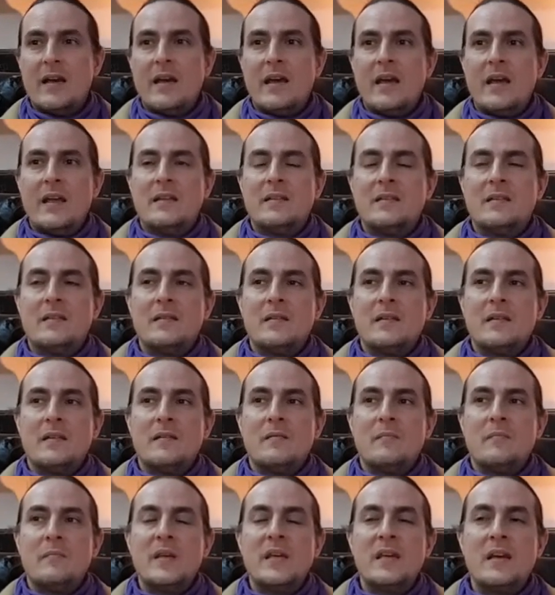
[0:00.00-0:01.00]
It
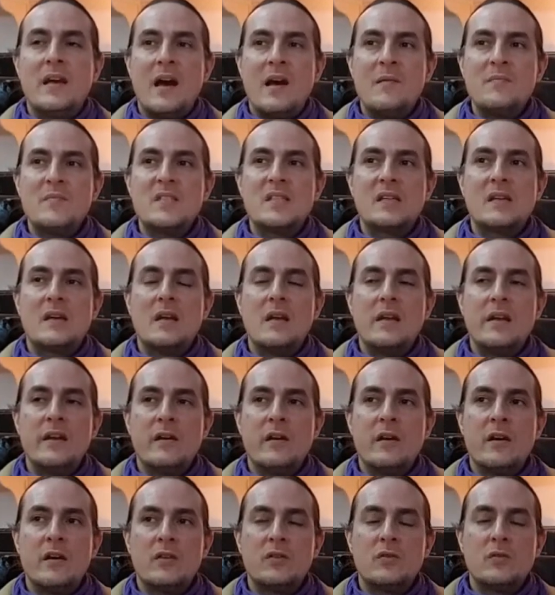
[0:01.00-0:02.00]
becomes
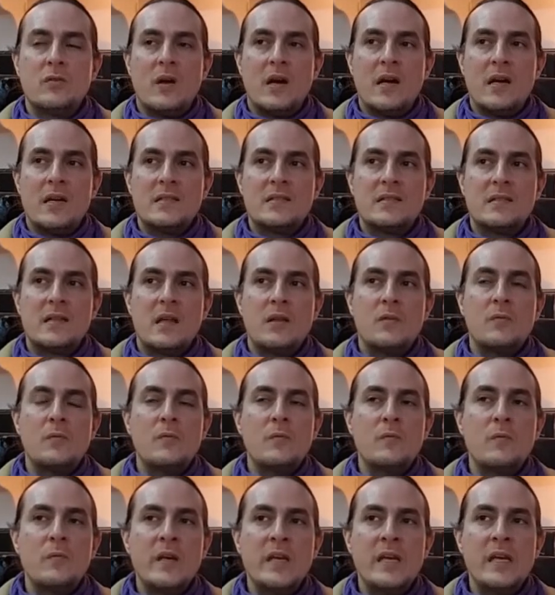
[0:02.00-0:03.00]
clearer to us that
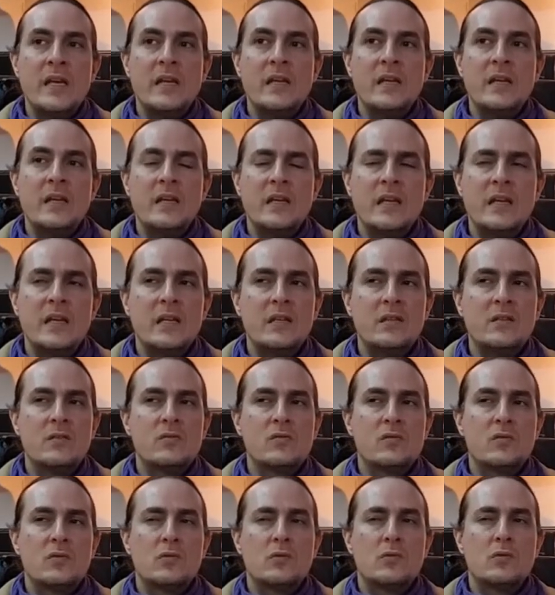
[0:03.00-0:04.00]
we need
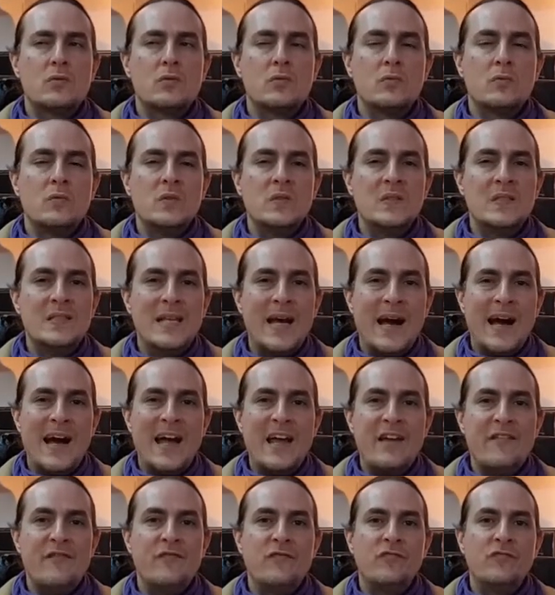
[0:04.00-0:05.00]
to
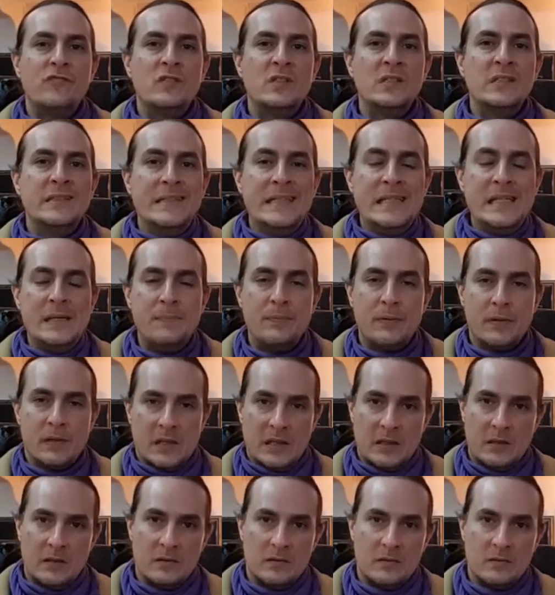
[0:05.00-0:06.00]
dive
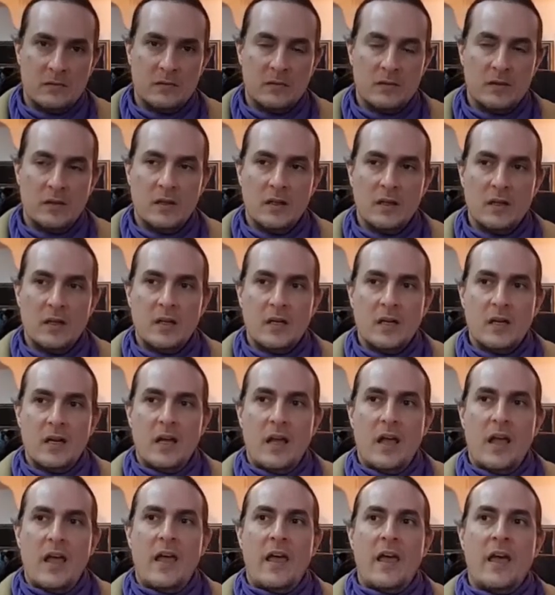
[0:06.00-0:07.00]
deeper
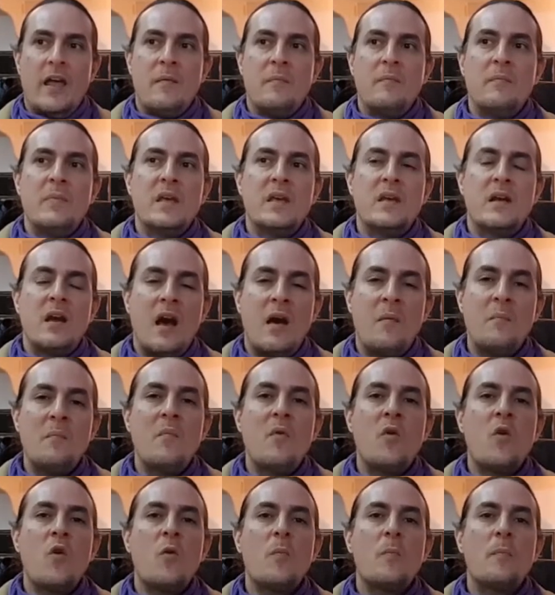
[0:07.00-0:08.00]
and become
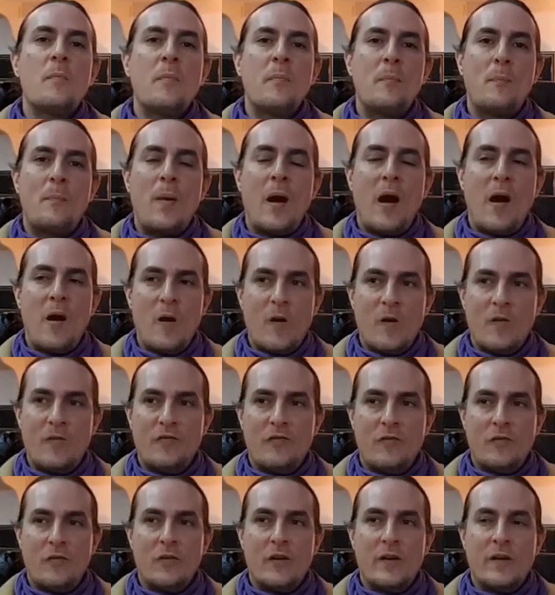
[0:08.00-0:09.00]
more
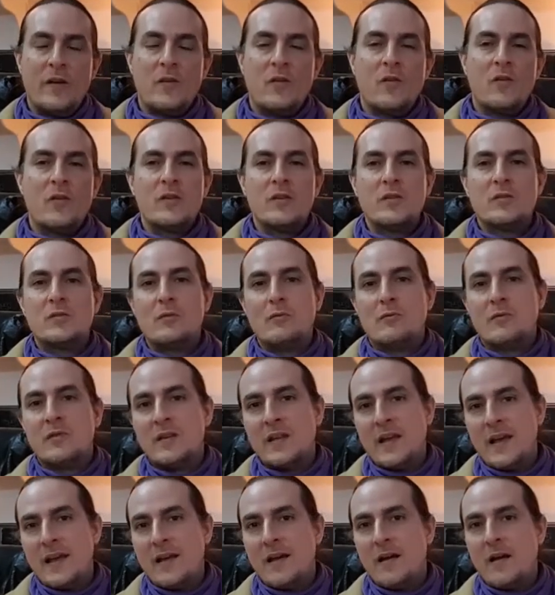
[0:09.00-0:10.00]
powerful in order to
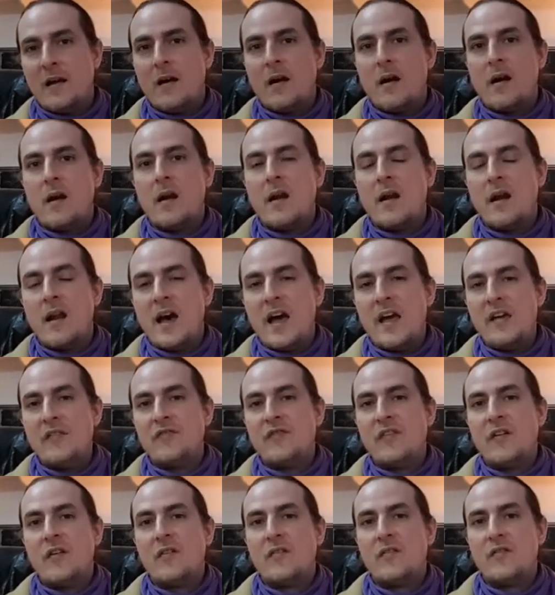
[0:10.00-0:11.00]
take our
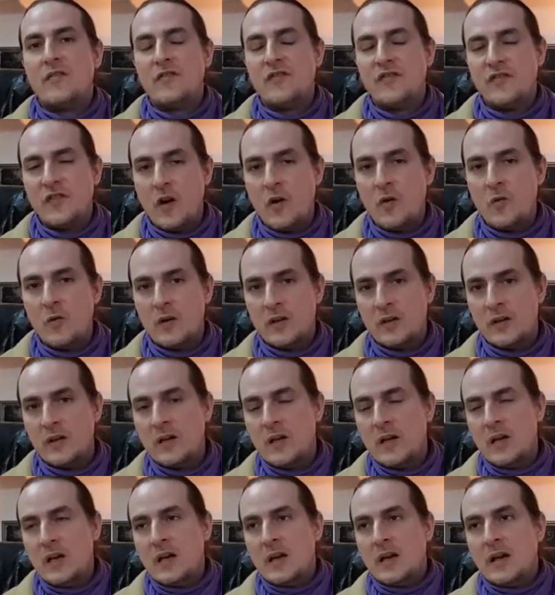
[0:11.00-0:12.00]
life forward.
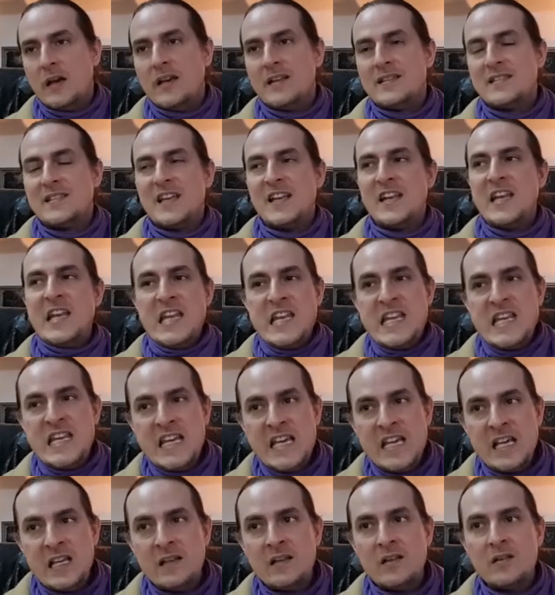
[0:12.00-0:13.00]
It's a
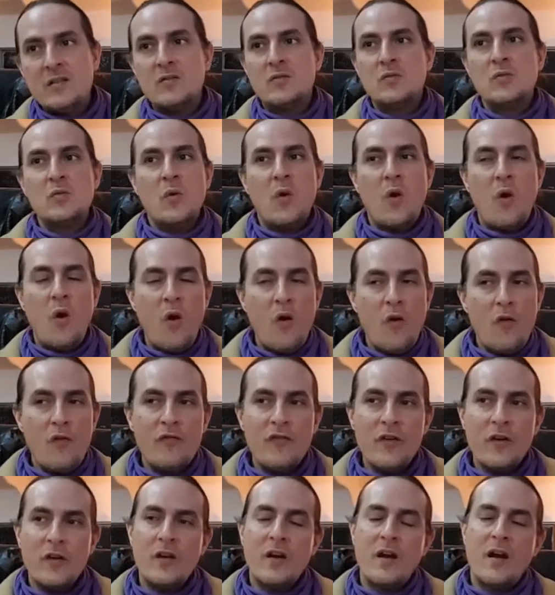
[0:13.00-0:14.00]
need to
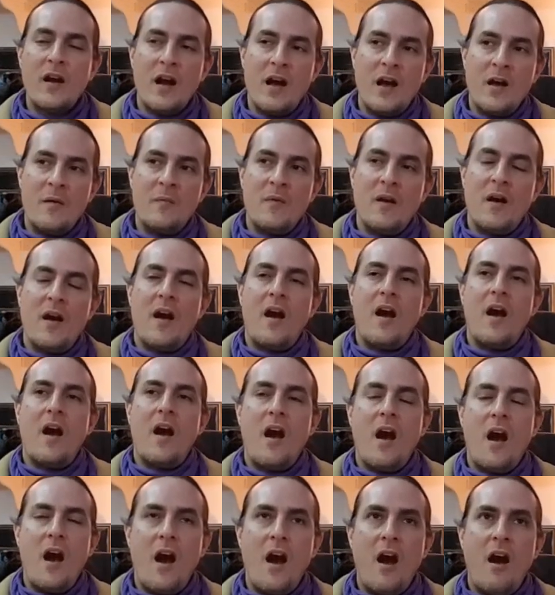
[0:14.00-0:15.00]
overcome
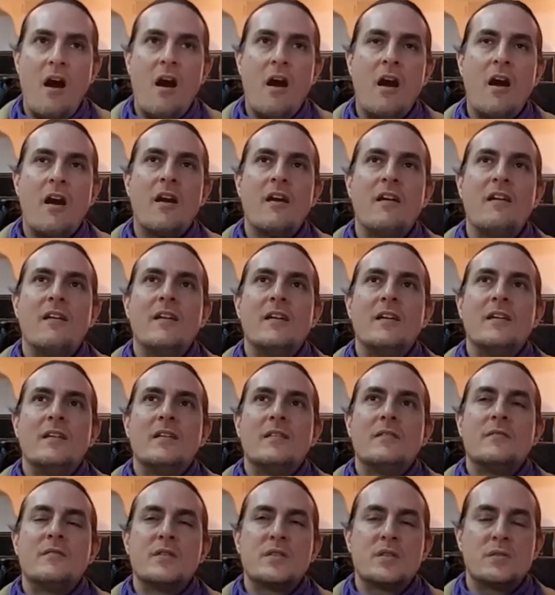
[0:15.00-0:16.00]
our
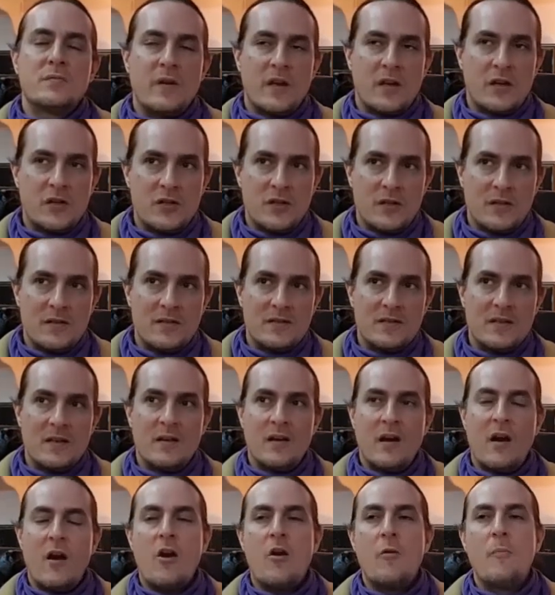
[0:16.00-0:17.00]
restrictions
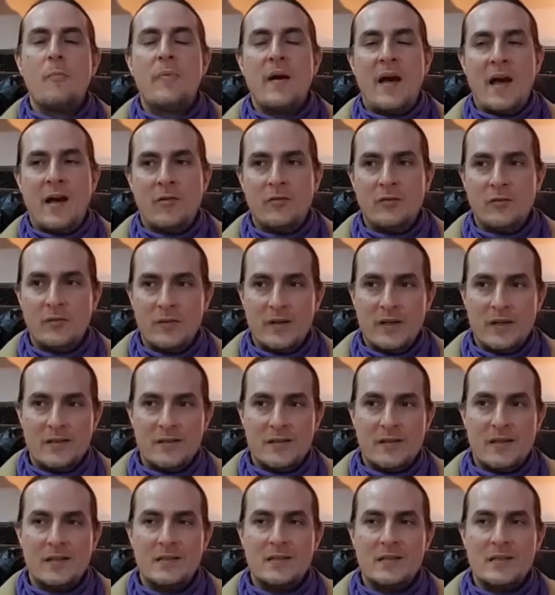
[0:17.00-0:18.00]
and our
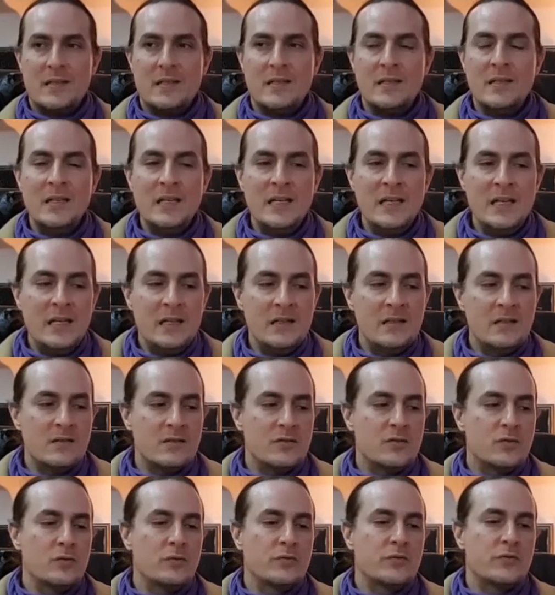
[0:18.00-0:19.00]
boundaries. It's a
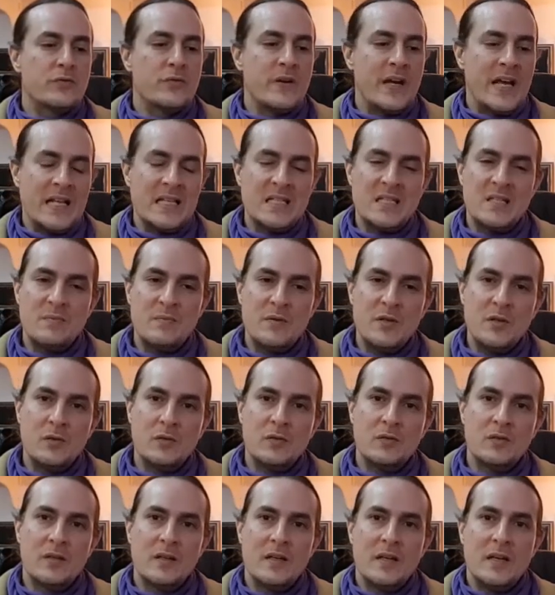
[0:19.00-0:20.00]
need to
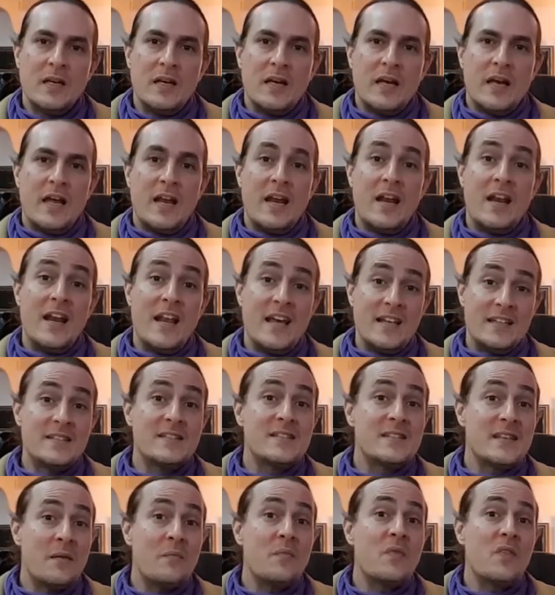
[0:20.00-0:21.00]
transmute and let
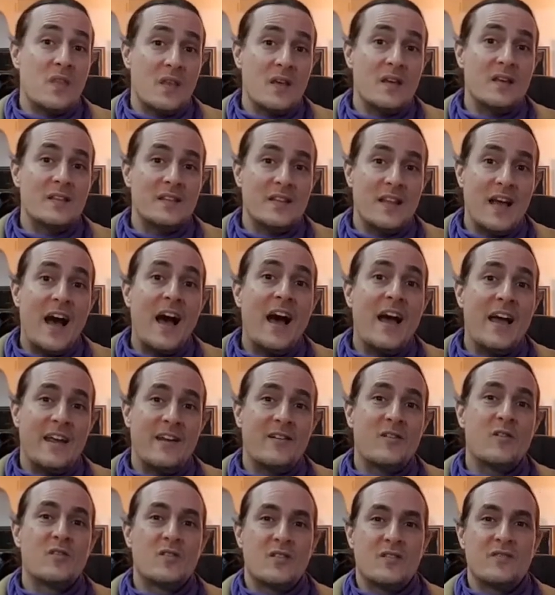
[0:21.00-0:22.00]
something die
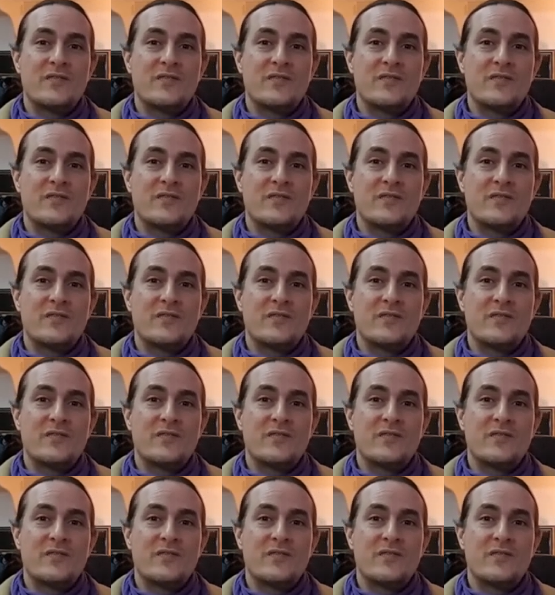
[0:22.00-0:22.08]
in order